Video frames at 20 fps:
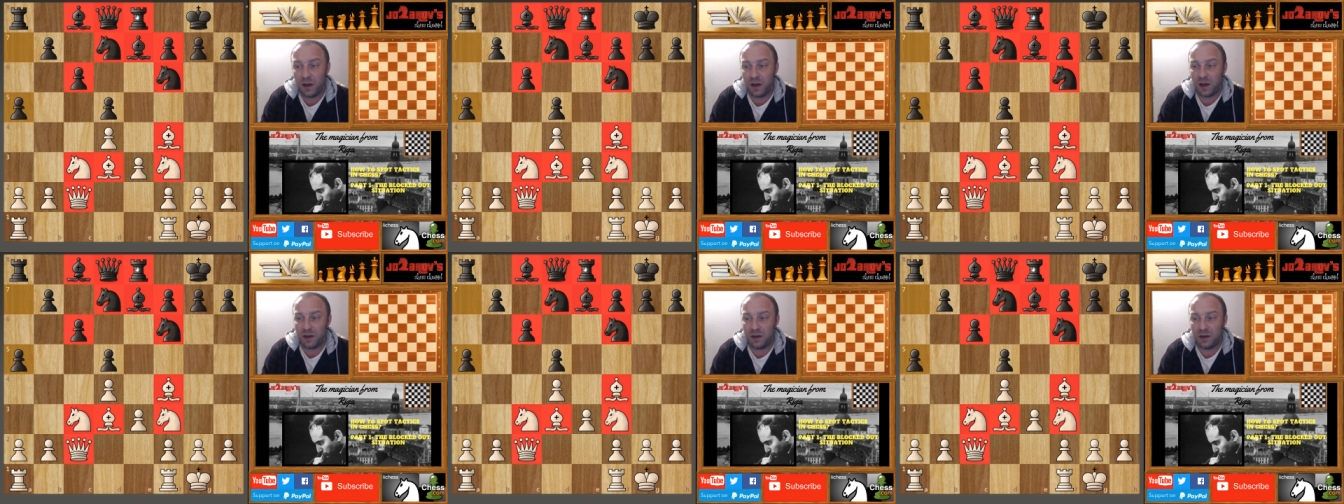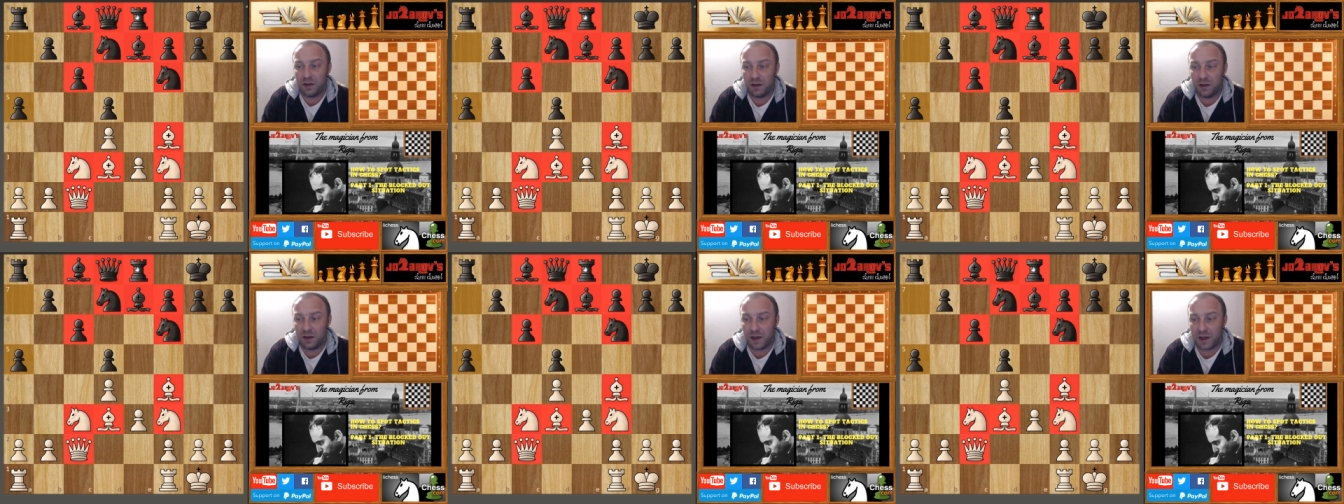and
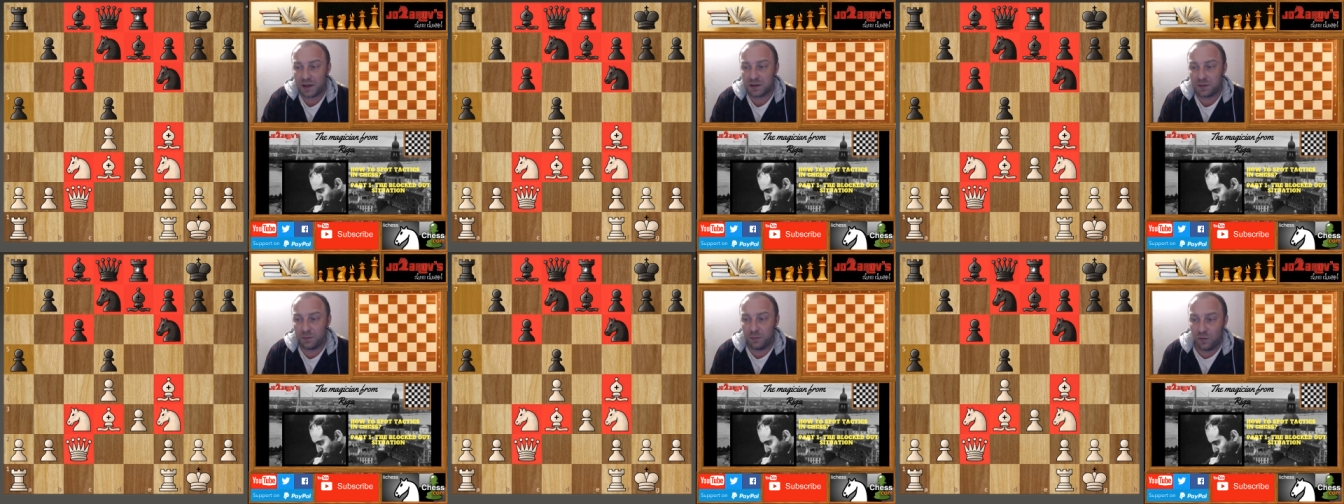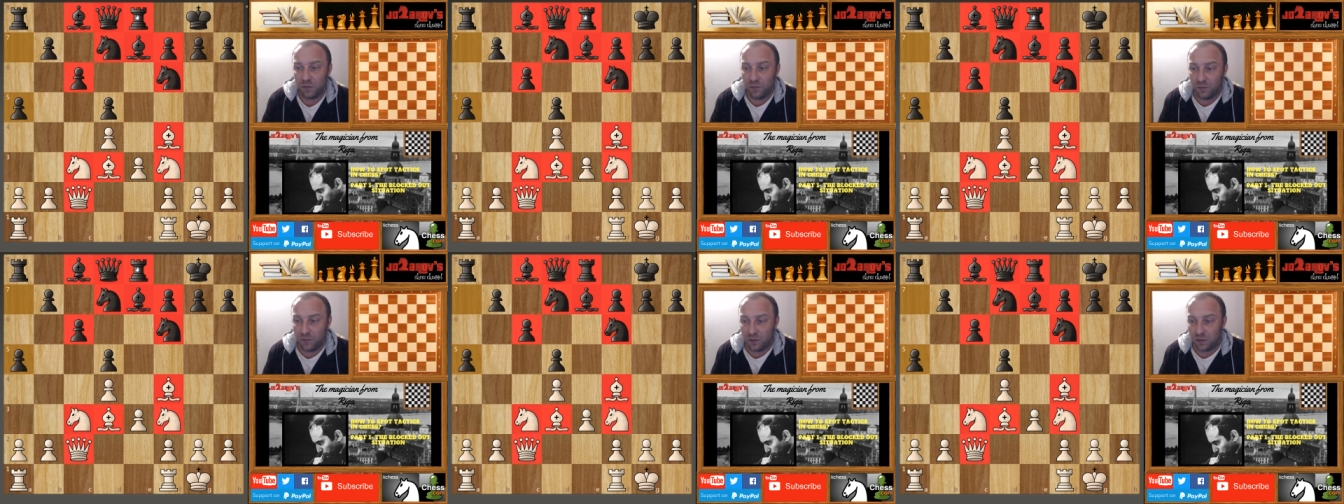in the last
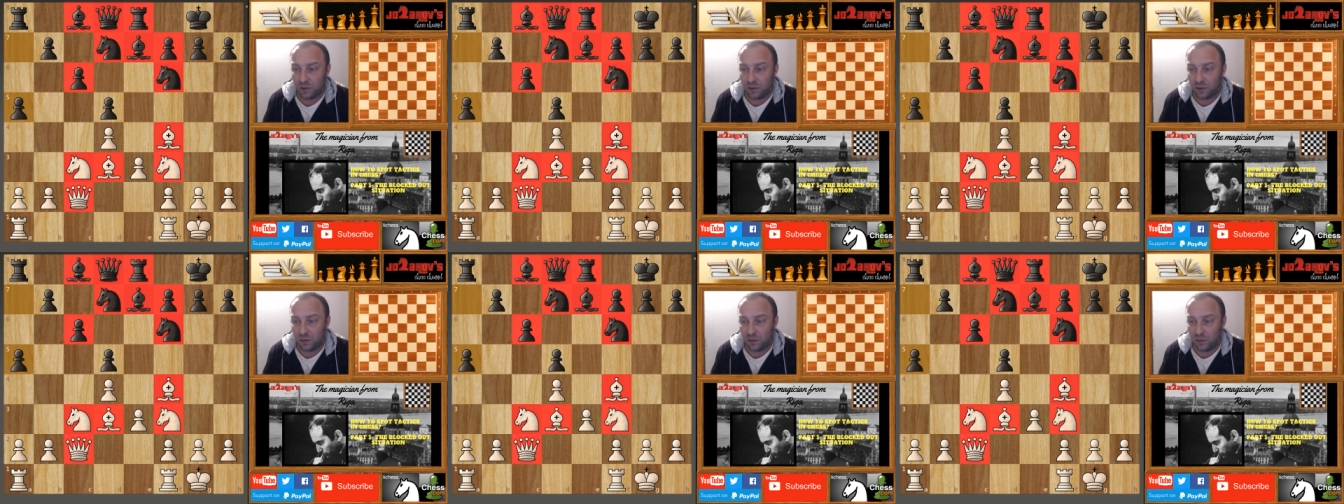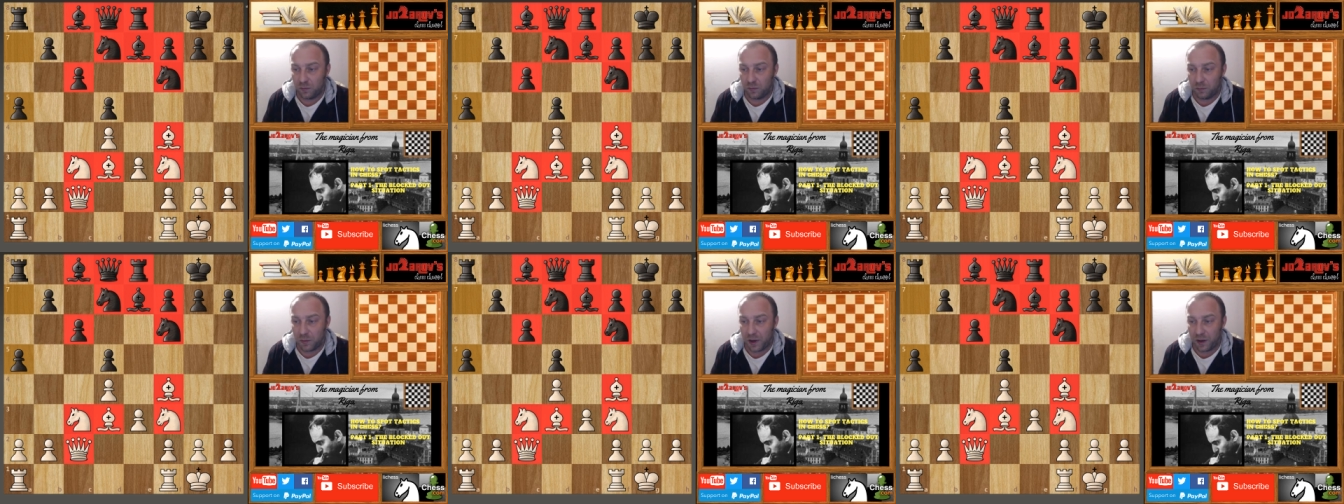move
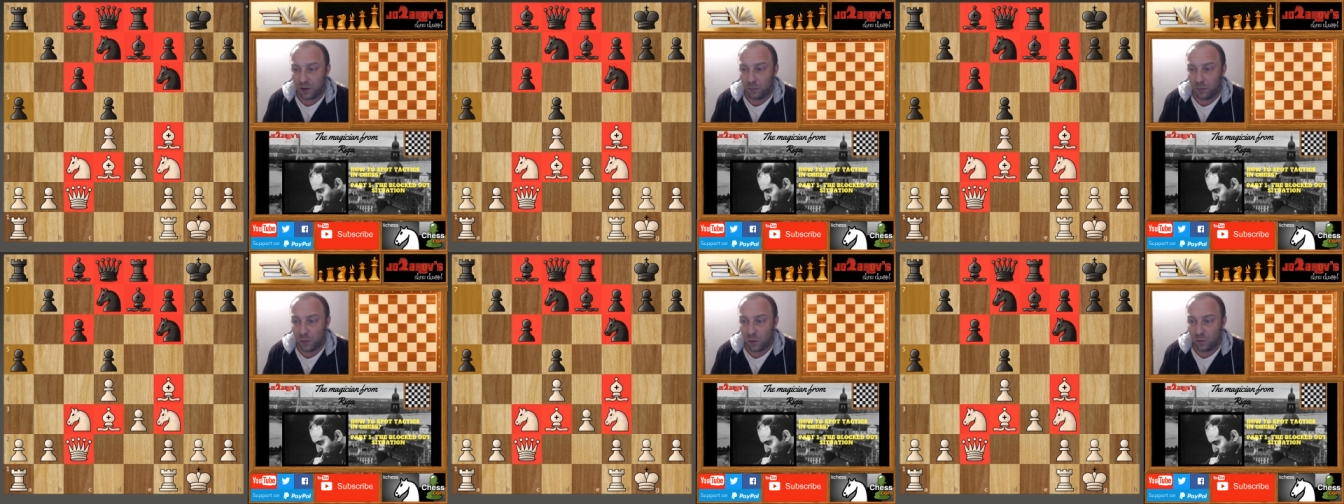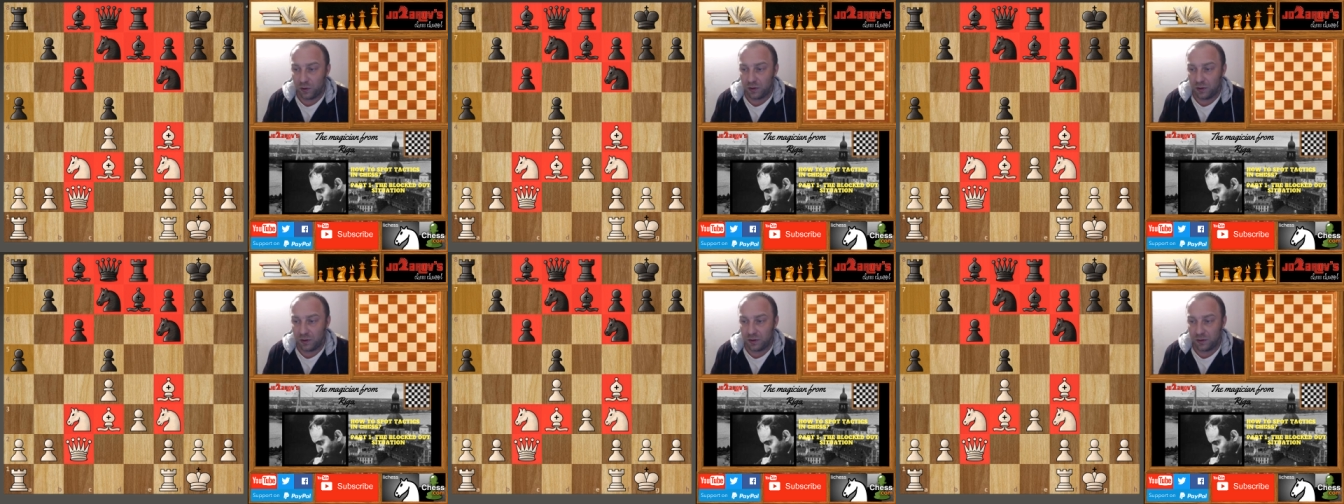uh, my
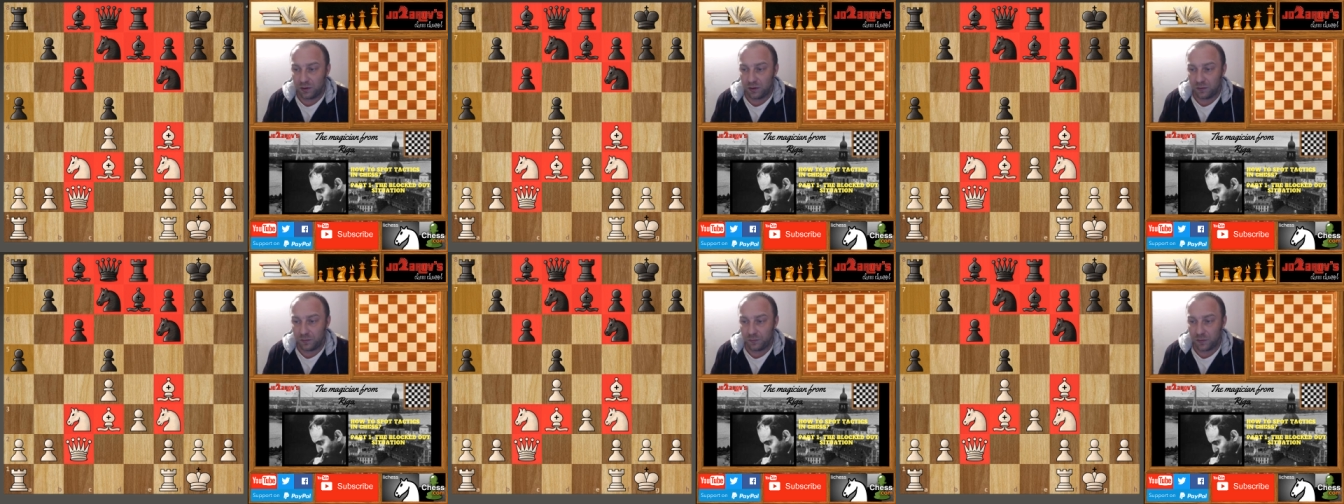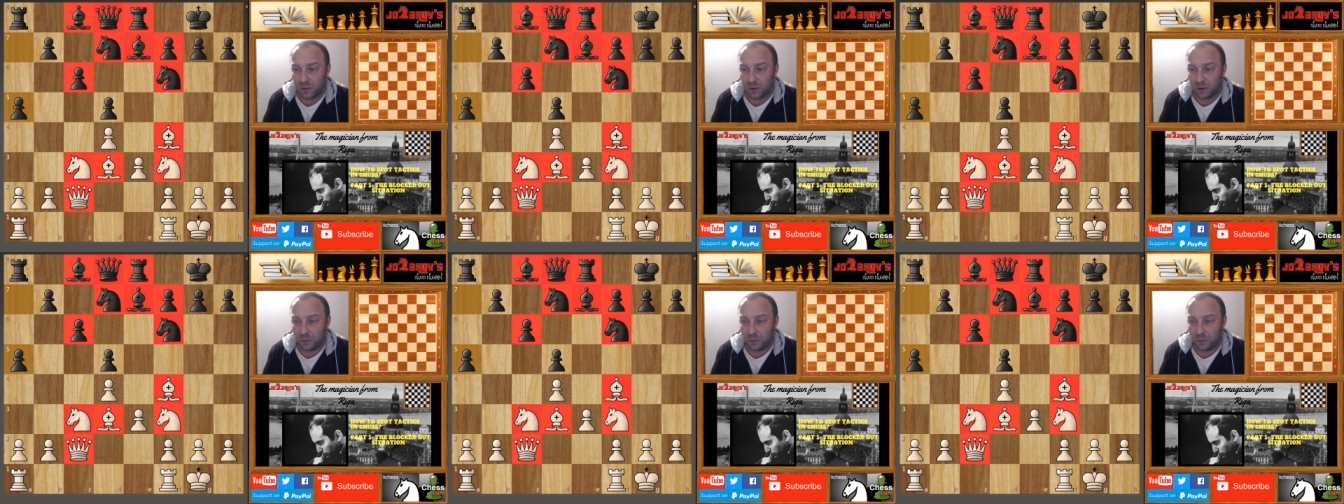opponent uh,